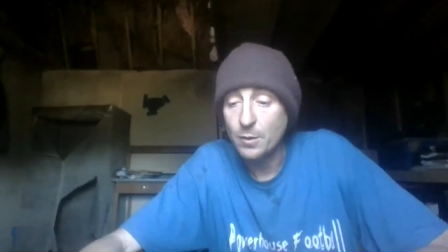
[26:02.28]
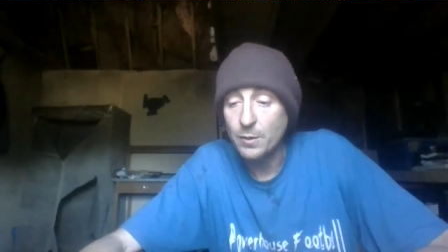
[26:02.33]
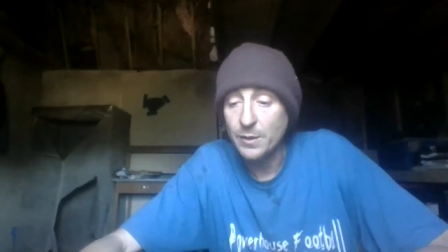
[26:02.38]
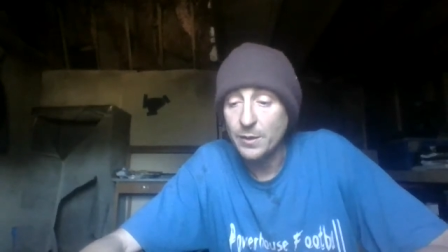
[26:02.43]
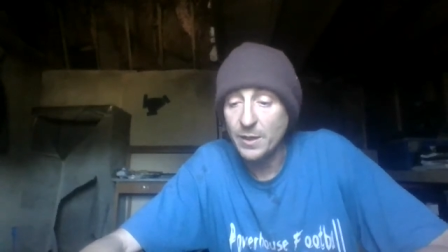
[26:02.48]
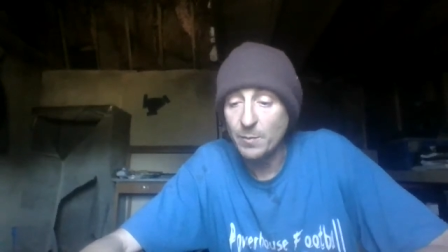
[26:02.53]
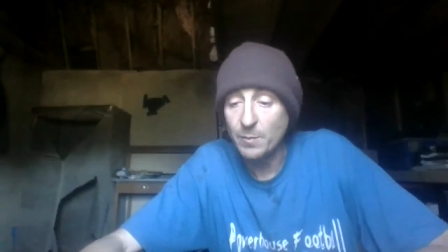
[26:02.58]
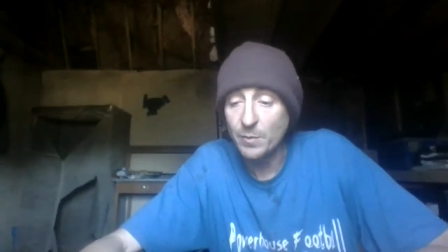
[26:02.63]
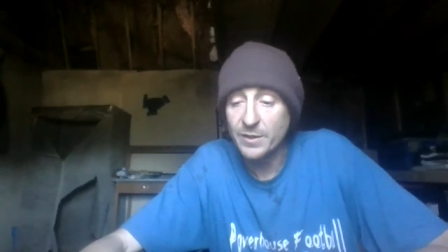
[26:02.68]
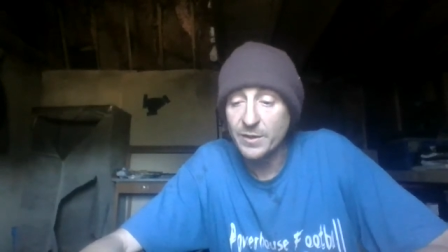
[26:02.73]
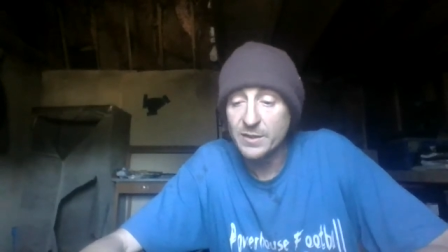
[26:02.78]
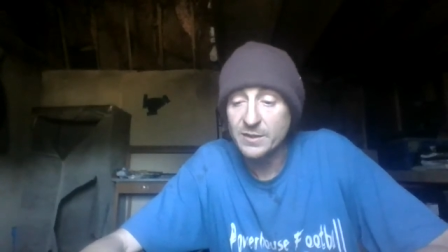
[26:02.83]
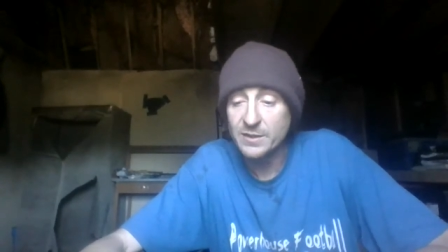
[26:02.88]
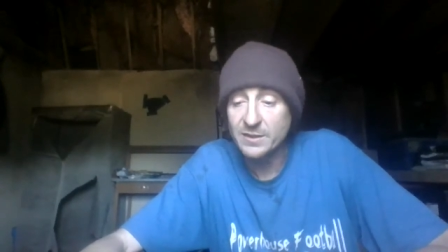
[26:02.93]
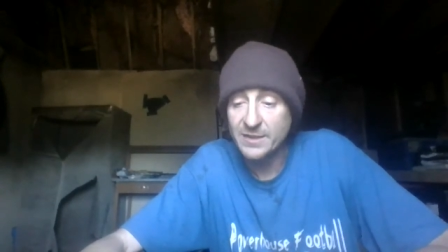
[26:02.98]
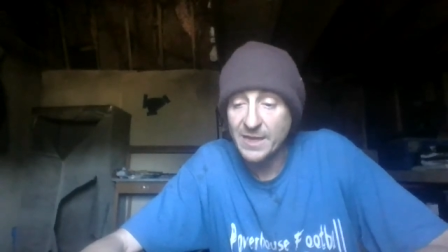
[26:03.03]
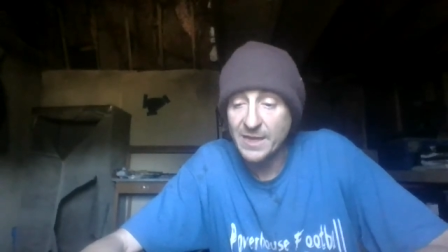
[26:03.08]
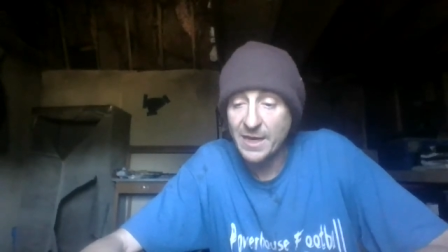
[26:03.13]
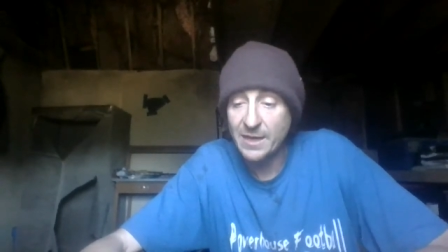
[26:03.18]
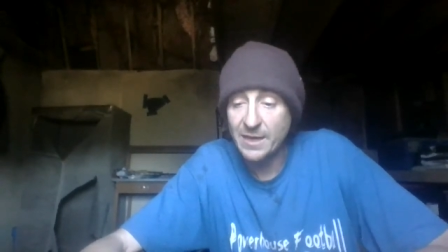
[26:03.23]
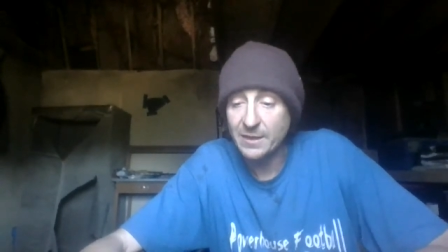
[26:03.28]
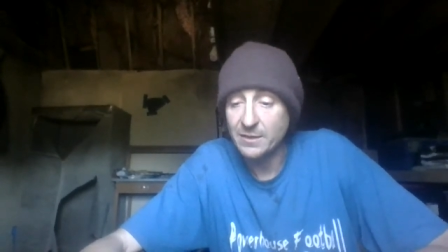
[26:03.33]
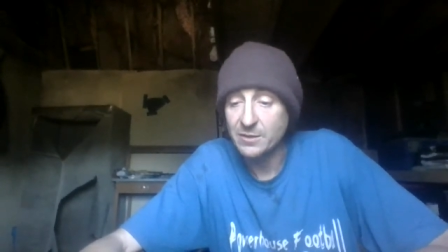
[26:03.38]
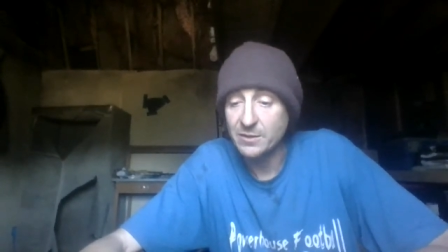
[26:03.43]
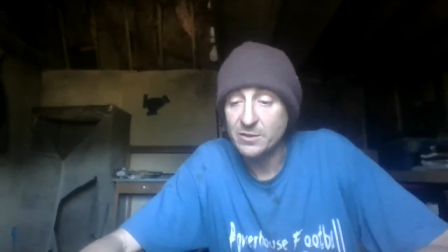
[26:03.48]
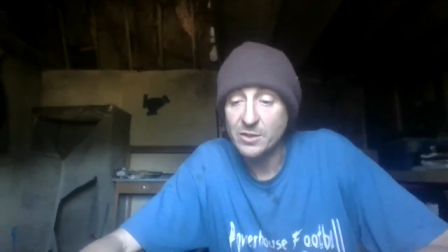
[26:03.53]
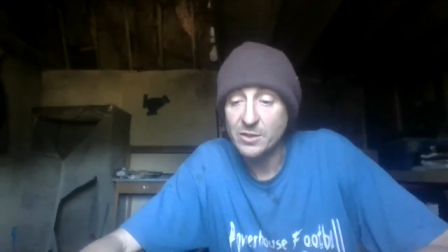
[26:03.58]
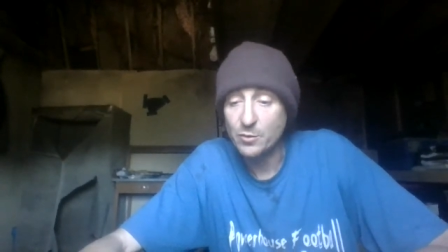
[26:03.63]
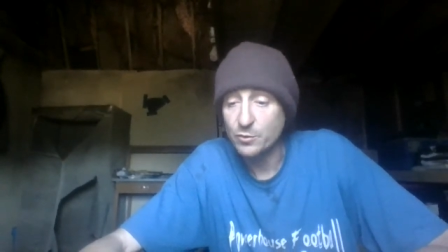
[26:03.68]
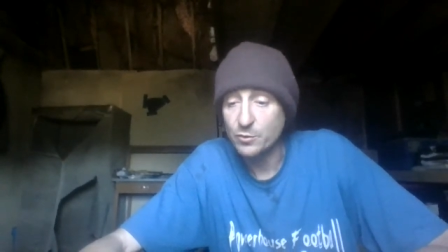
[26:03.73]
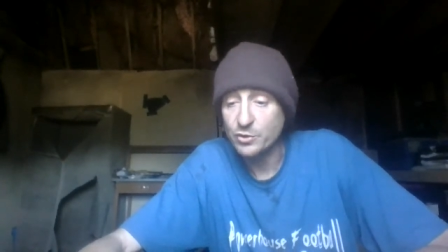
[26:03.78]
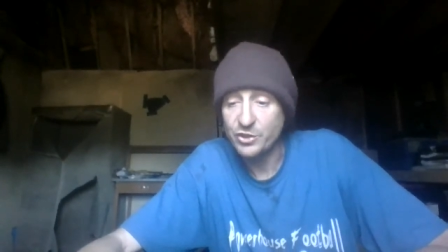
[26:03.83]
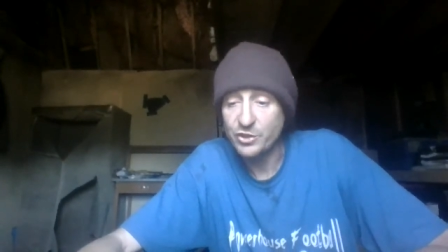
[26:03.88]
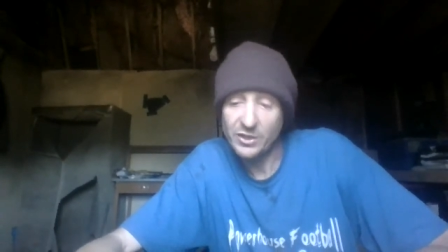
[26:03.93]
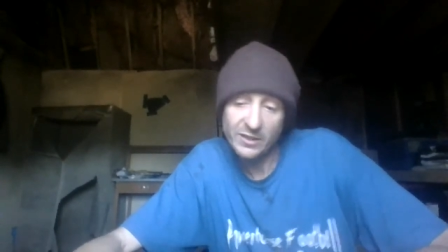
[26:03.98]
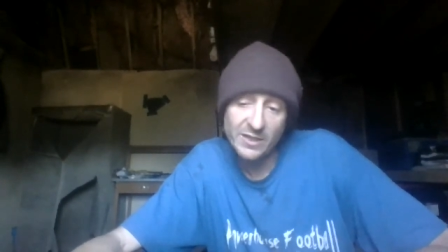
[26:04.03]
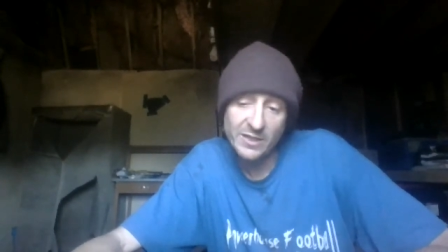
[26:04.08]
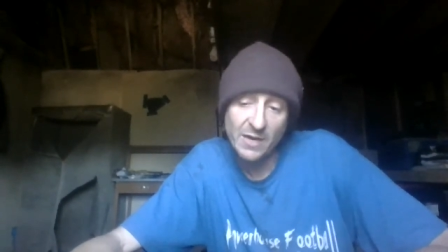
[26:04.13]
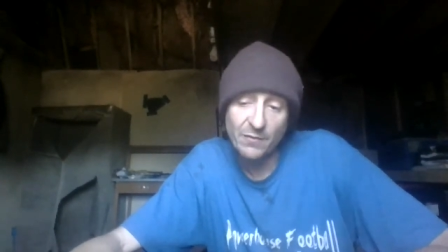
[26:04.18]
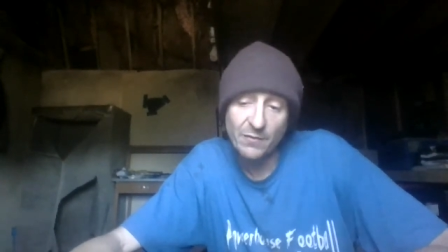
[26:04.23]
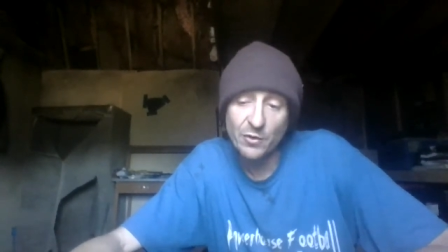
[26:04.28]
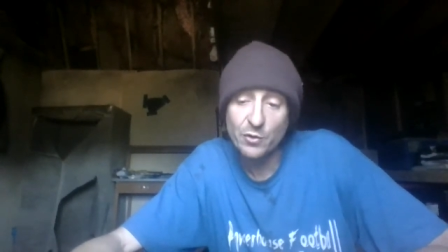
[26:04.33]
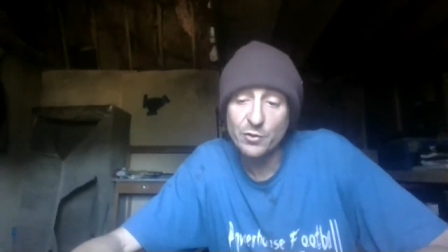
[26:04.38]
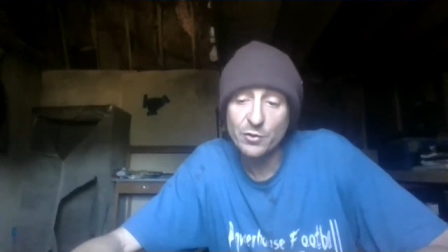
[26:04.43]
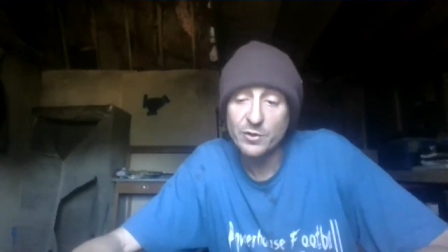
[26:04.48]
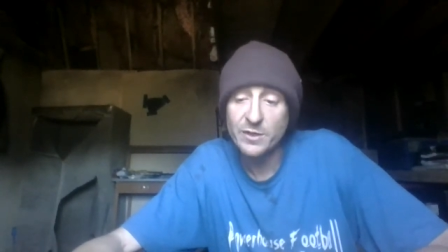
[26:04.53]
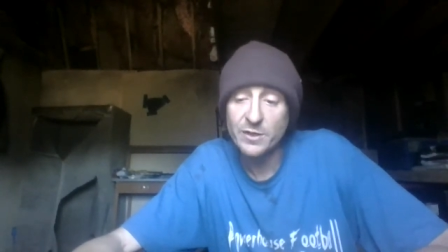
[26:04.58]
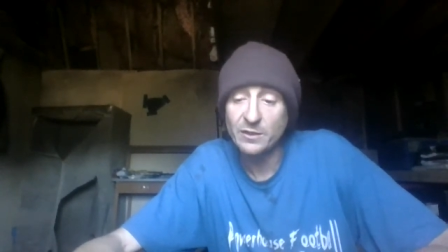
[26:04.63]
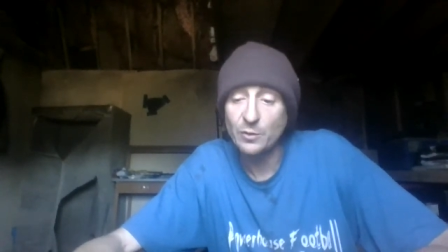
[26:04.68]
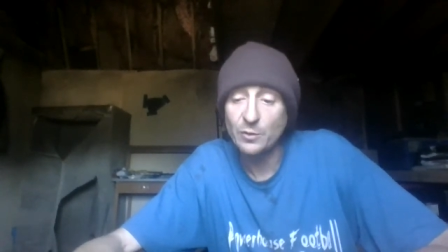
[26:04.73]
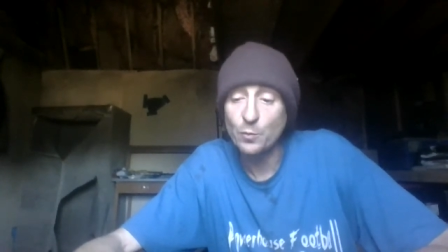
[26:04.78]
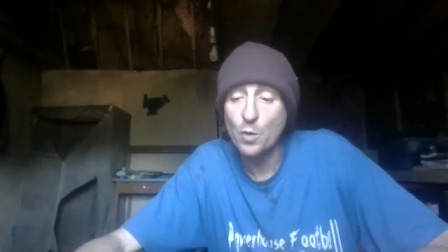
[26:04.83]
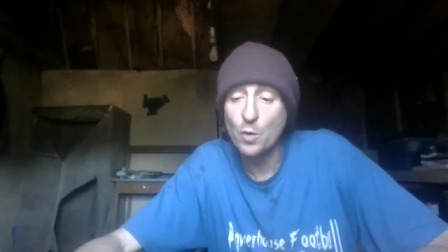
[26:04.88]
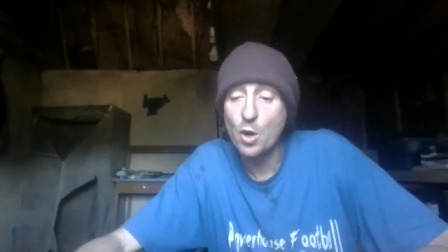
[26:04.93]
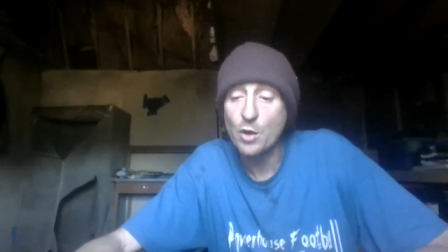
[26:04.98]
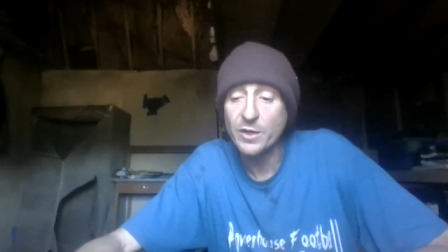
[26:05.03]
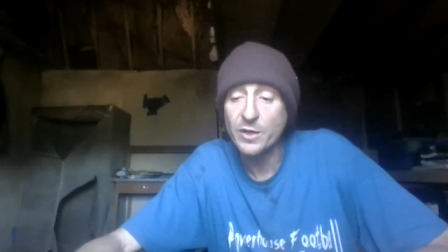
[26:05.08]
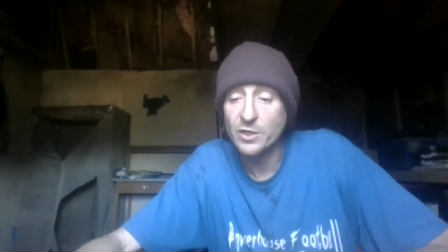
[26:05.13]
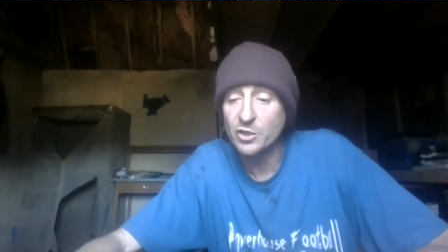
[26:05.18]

Emily is dead, so she's never going to get to walk,